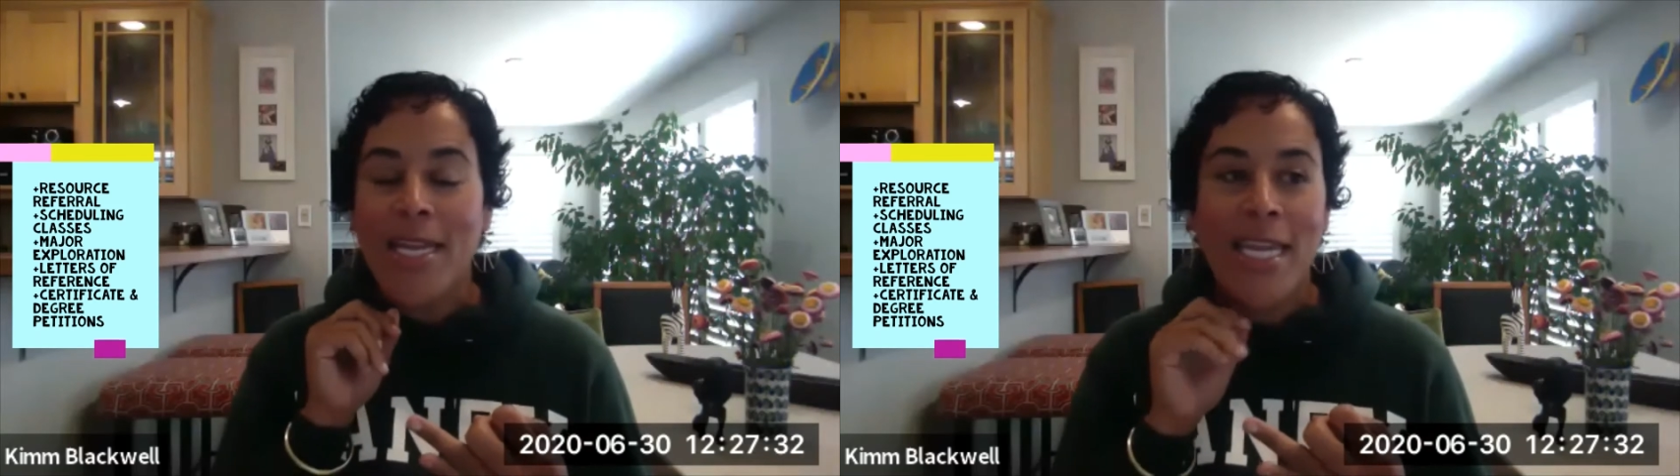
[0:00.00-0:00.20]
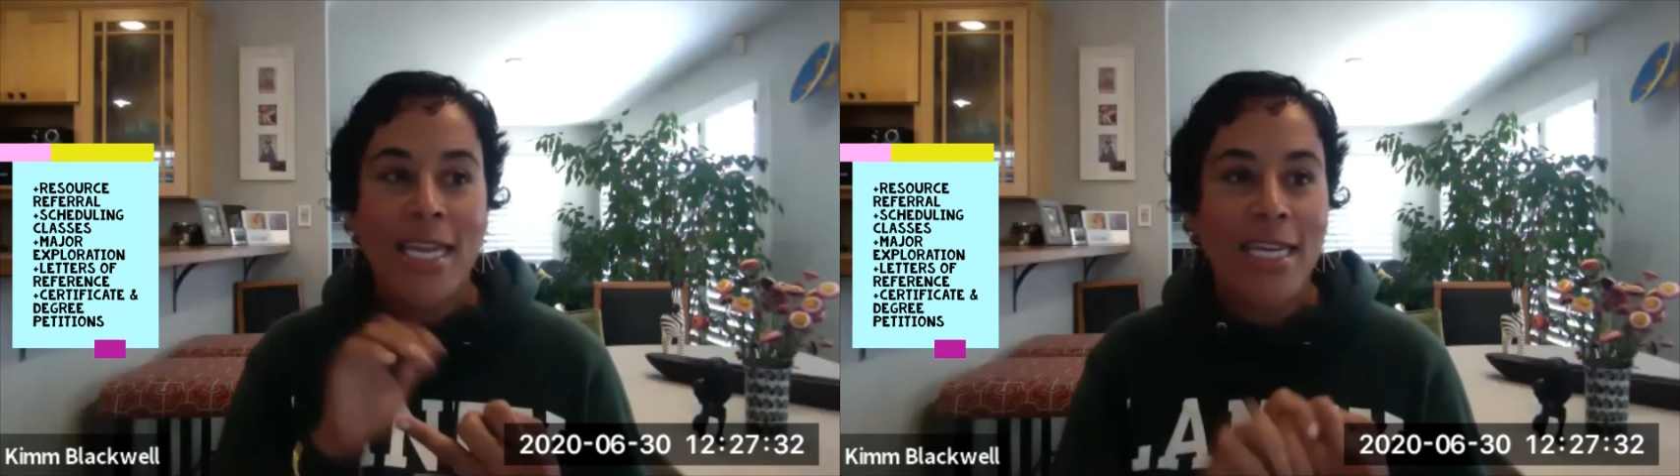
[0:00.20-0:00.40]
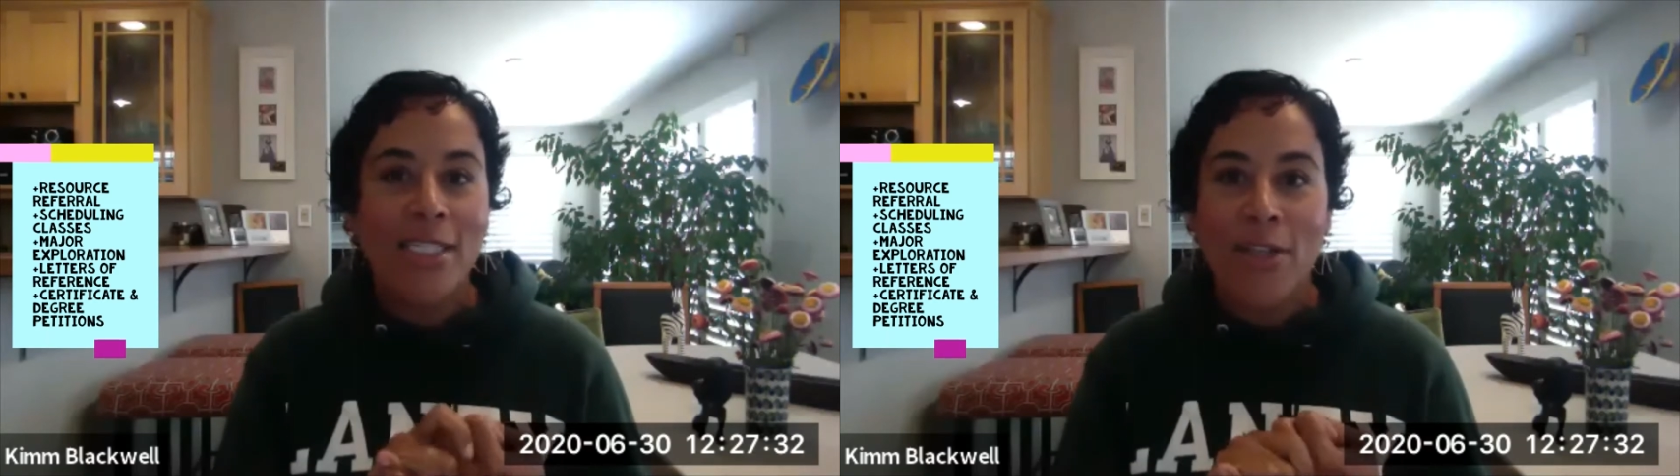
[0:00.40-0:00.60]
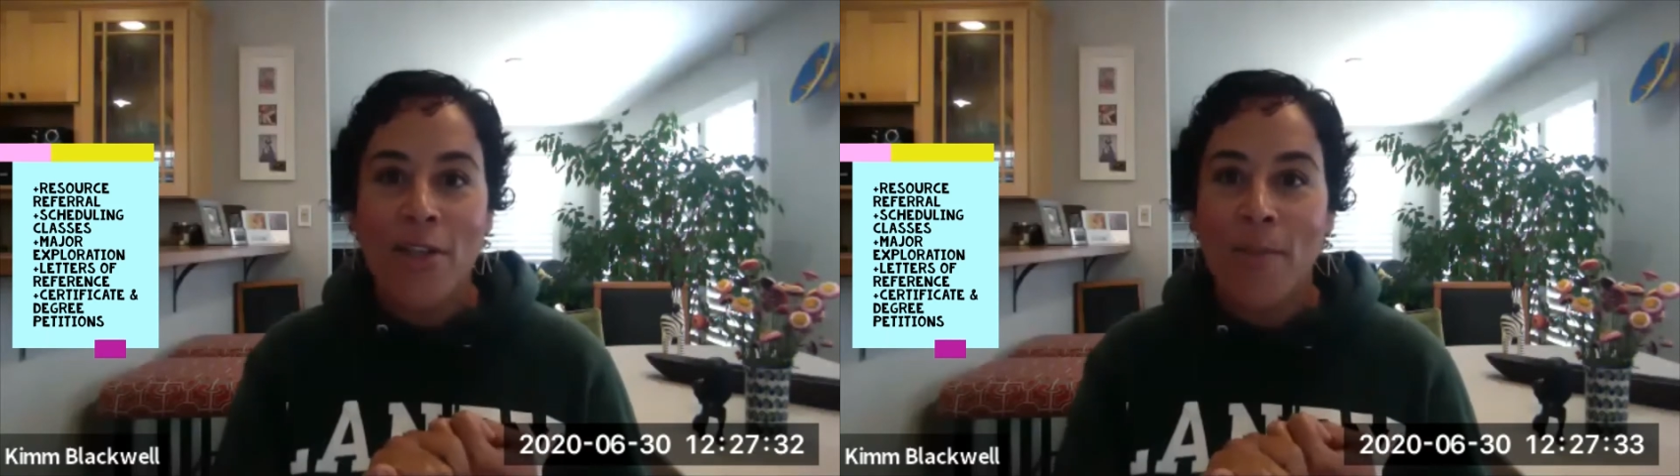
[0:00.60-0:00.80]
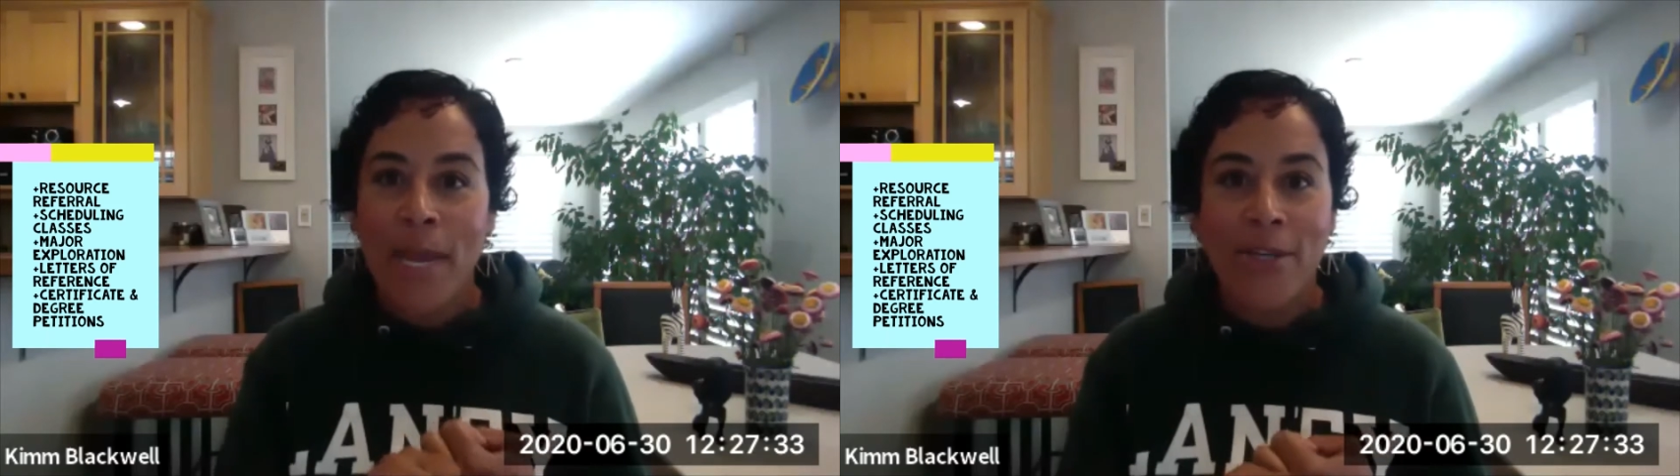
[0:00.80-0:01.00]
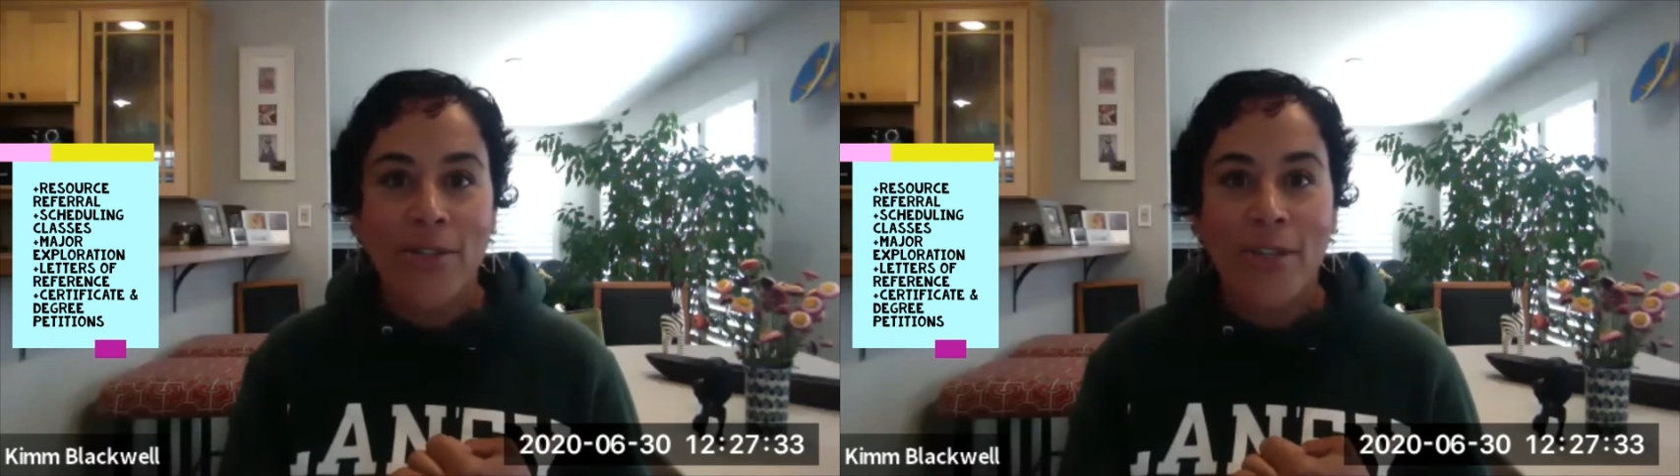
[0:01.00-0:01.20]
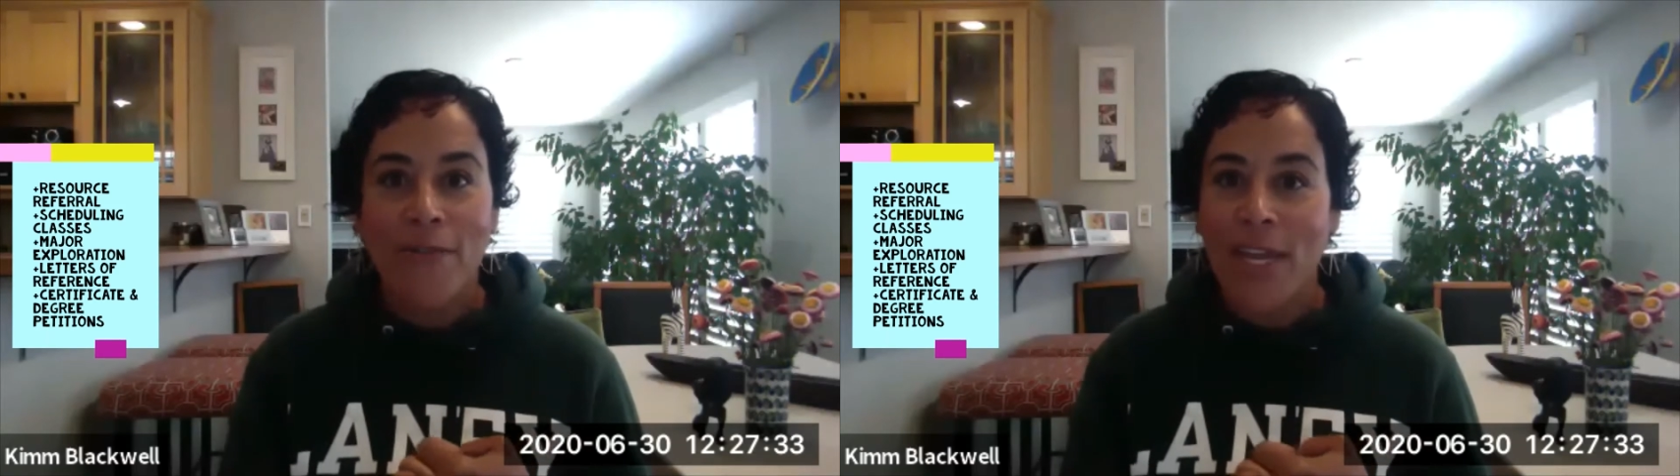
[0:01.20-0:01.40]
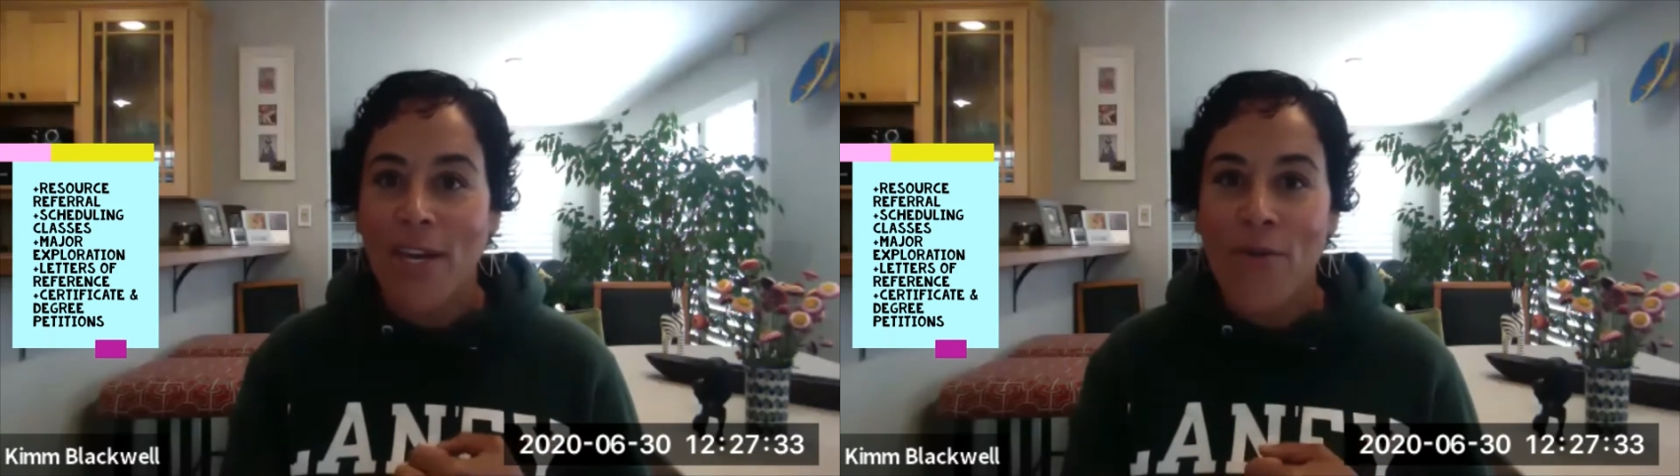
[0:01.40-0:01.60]
get into their majors
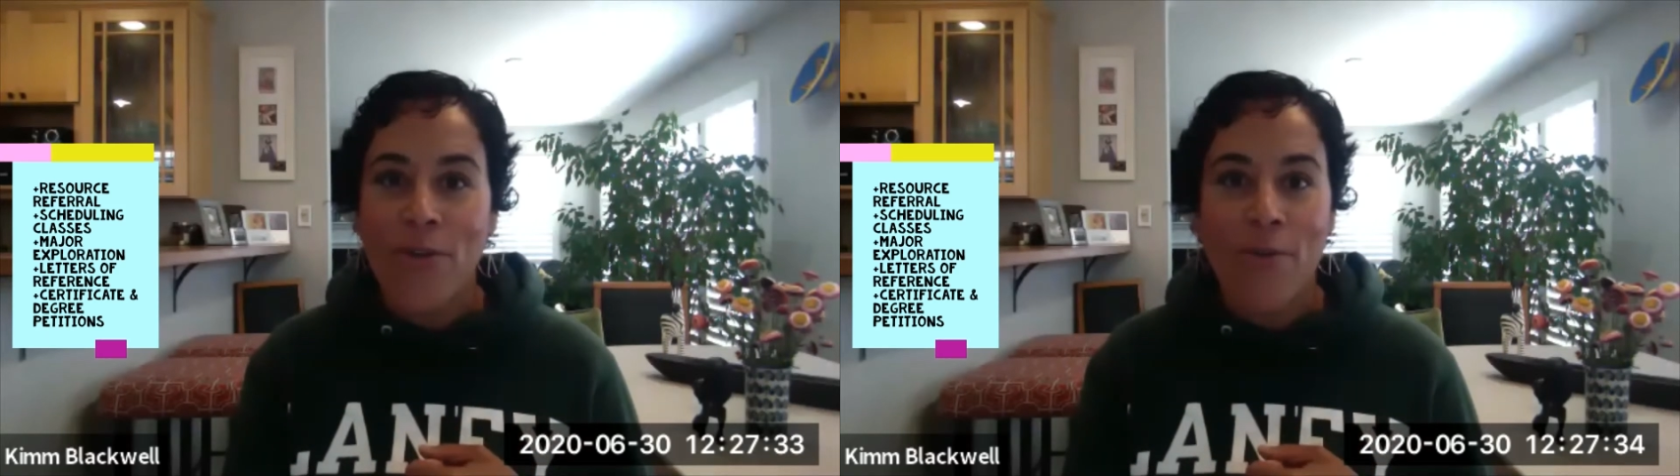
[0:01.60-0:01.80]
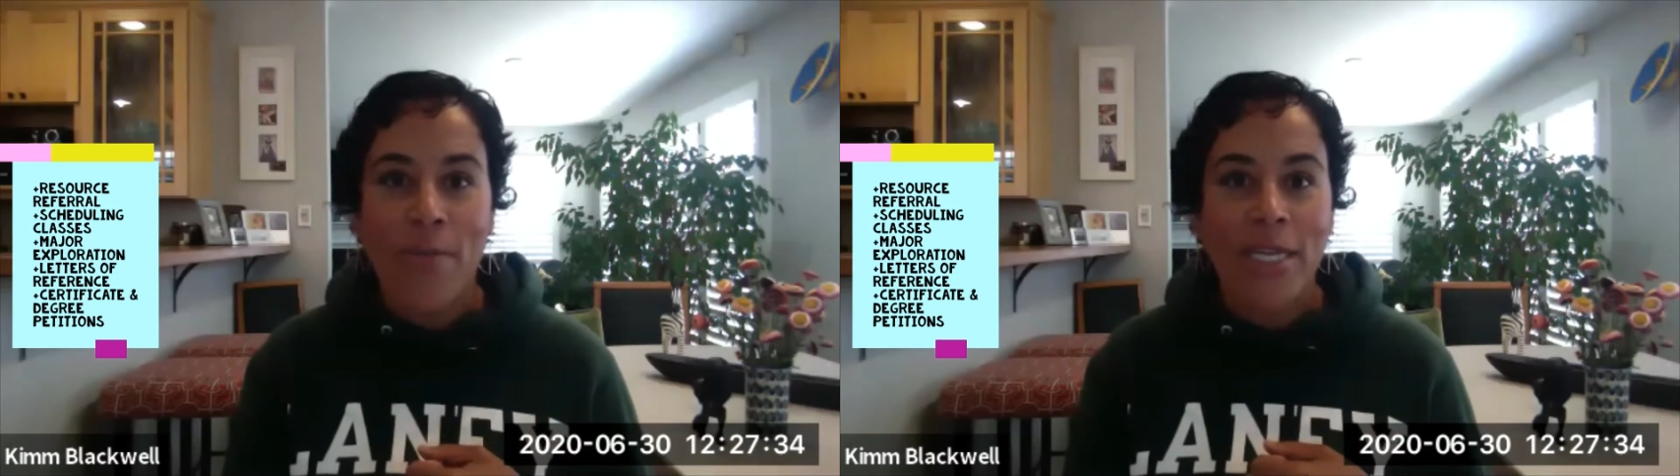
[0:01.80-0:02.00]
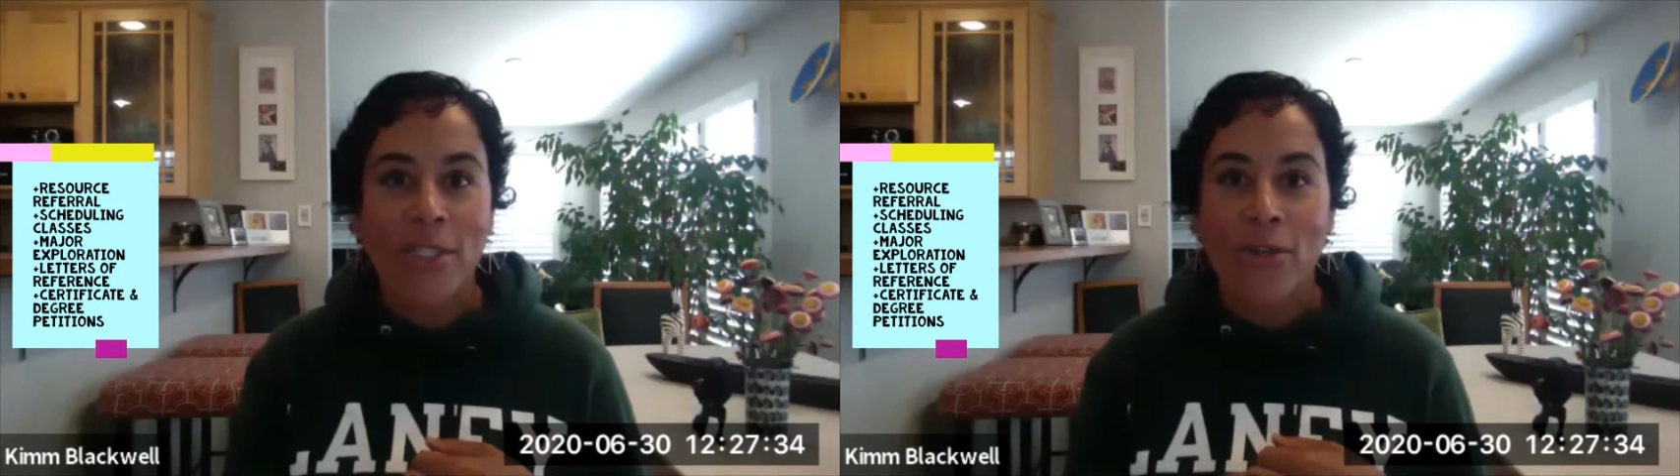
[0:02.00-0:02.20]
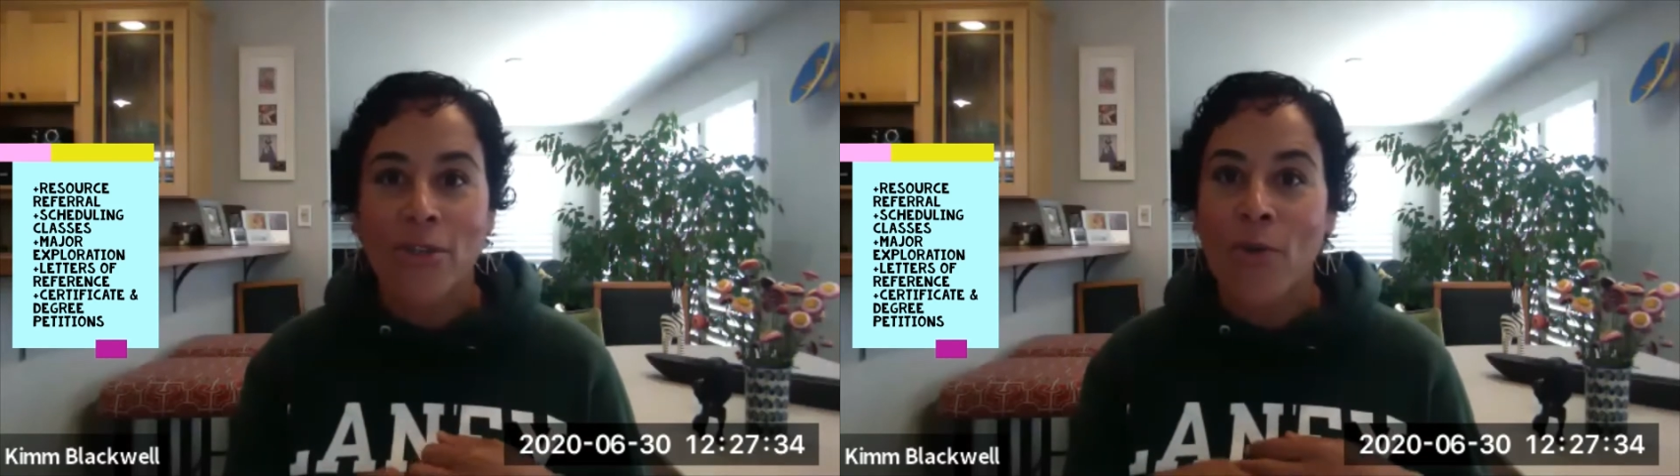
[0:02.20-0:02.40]
if they know their majors,